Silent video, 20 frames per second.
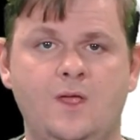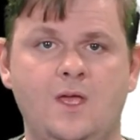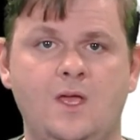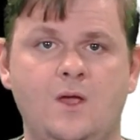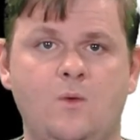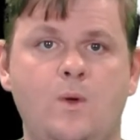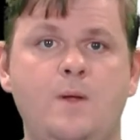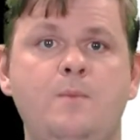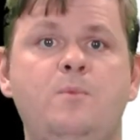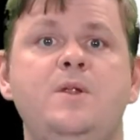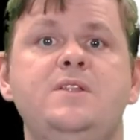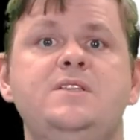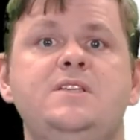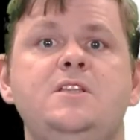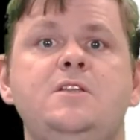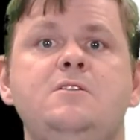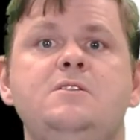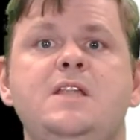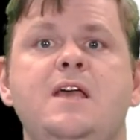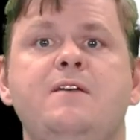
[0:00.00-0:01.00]
When printing
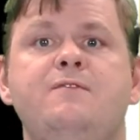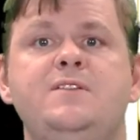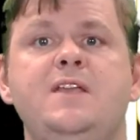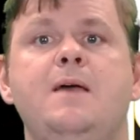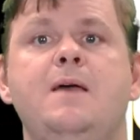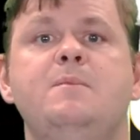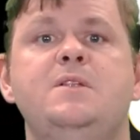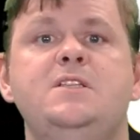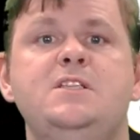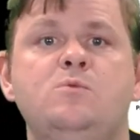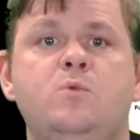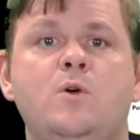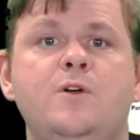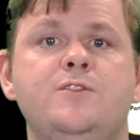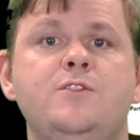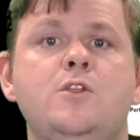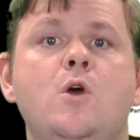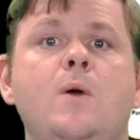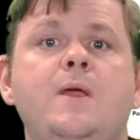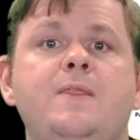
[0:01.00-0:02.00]
using FDM, it is
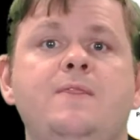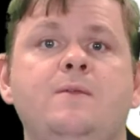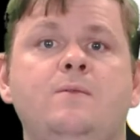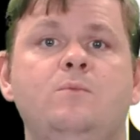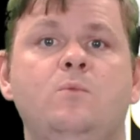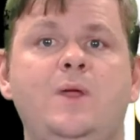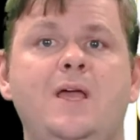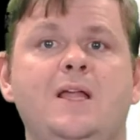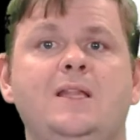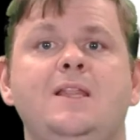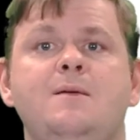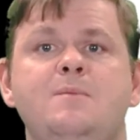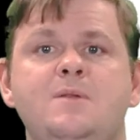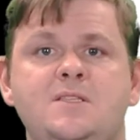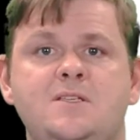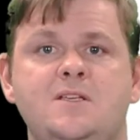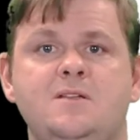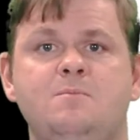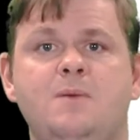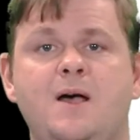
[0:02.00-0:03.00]
worth knowing that we are
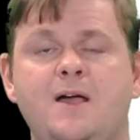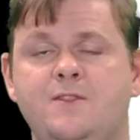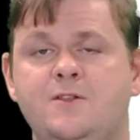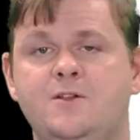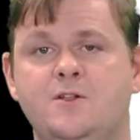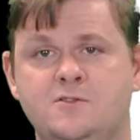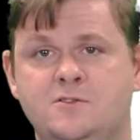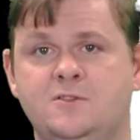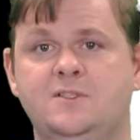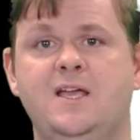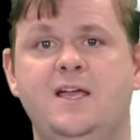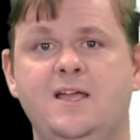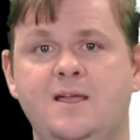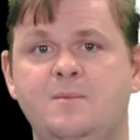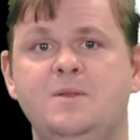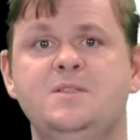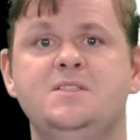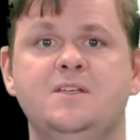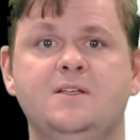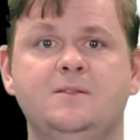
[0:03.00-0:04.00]
limited by the nozzle
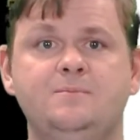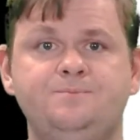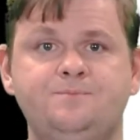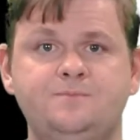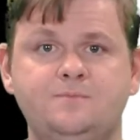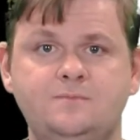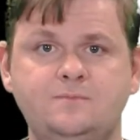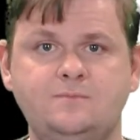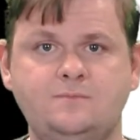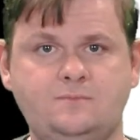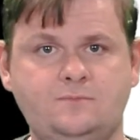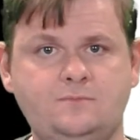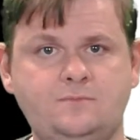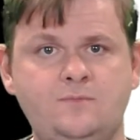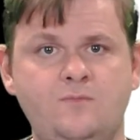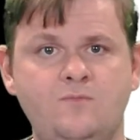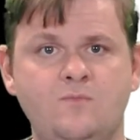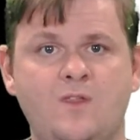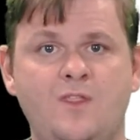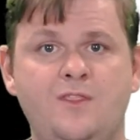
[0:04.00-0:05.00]
diameter.
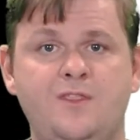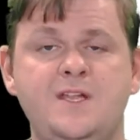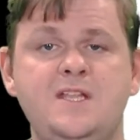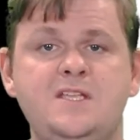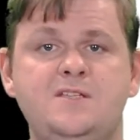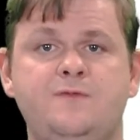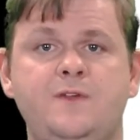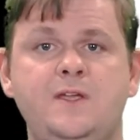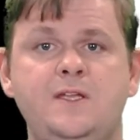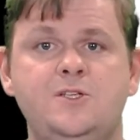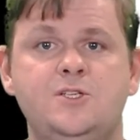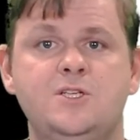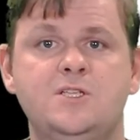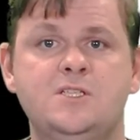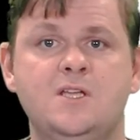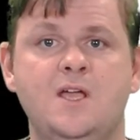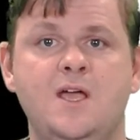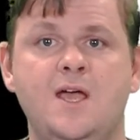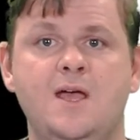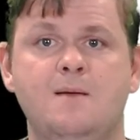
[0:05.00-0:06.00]
Thinnest
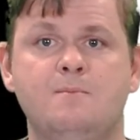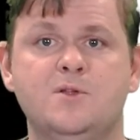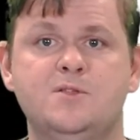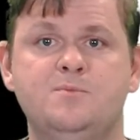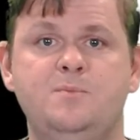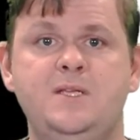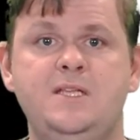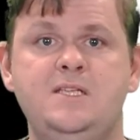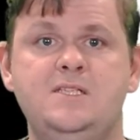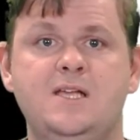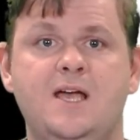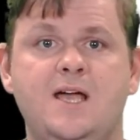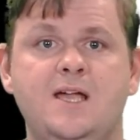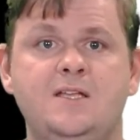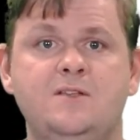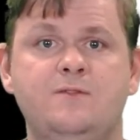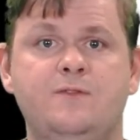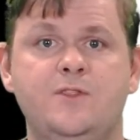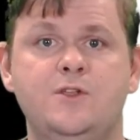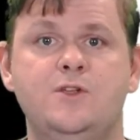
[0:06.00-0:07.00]
features must be
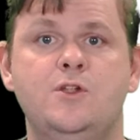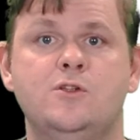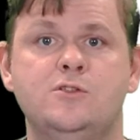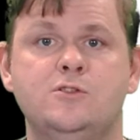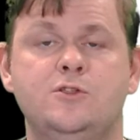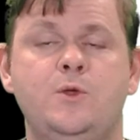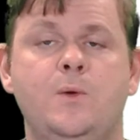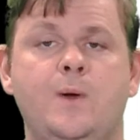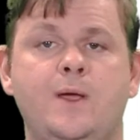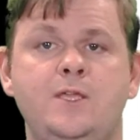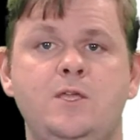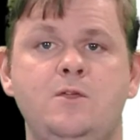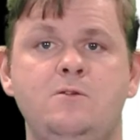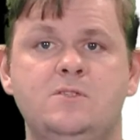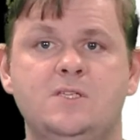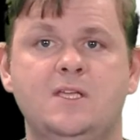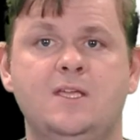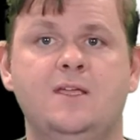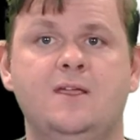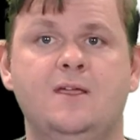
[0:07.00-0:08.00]
designed for the nozzle you are
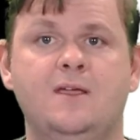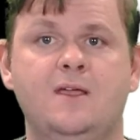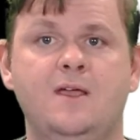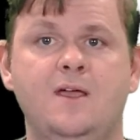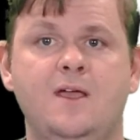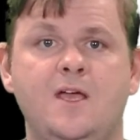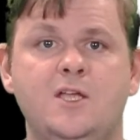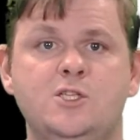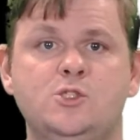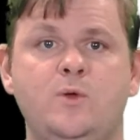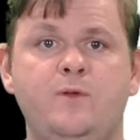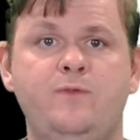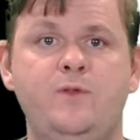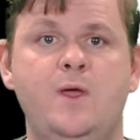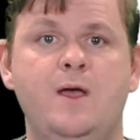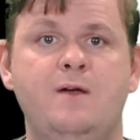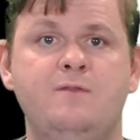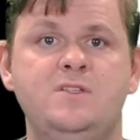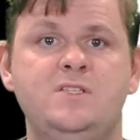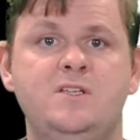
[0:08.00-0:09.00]
using, so if you
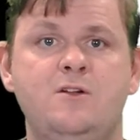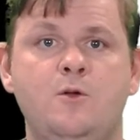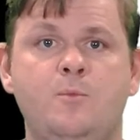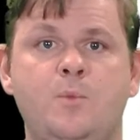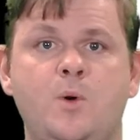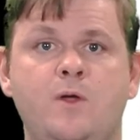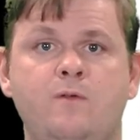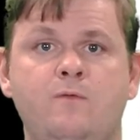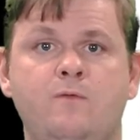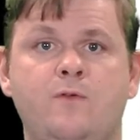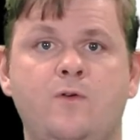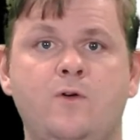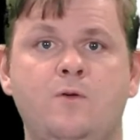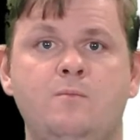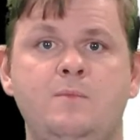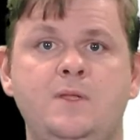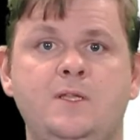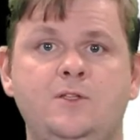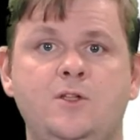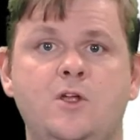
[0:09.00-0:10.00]
have a
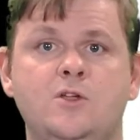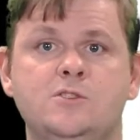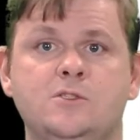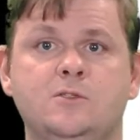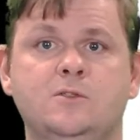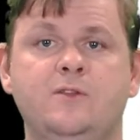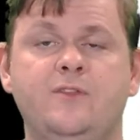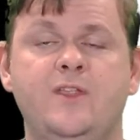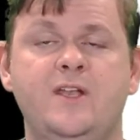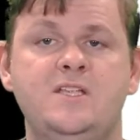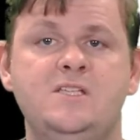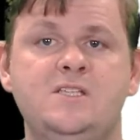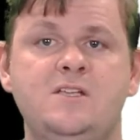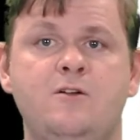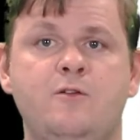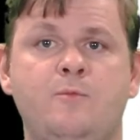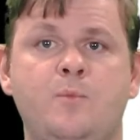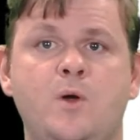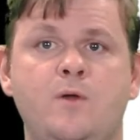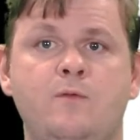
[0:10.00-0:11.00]
0.4mm nozzle, then a
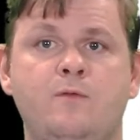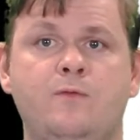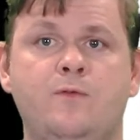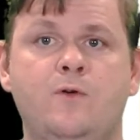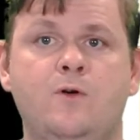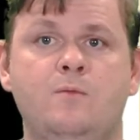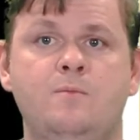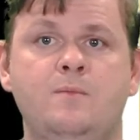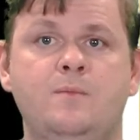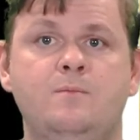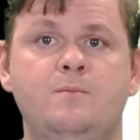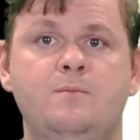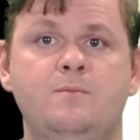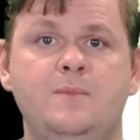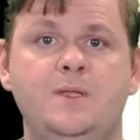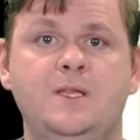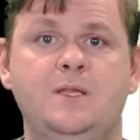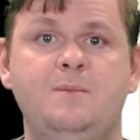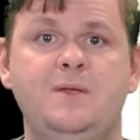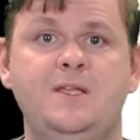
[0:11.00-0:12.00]

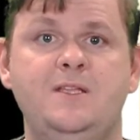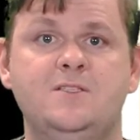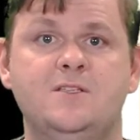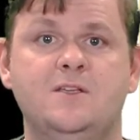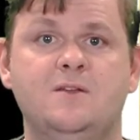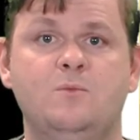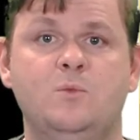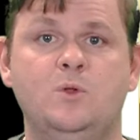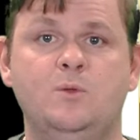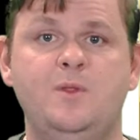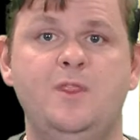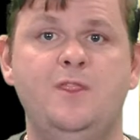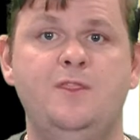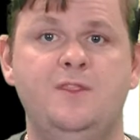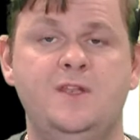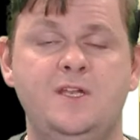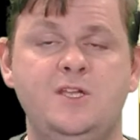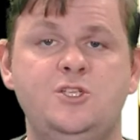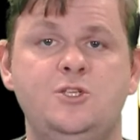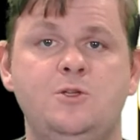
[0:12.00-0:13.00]
0.4mm will be the
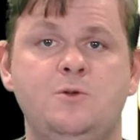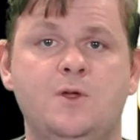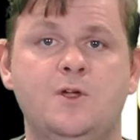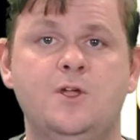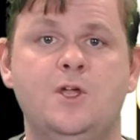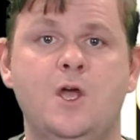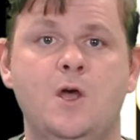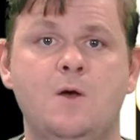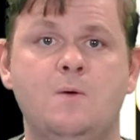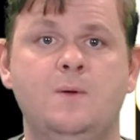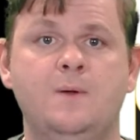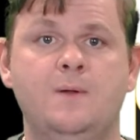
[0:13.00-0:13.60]
thinnest you can go.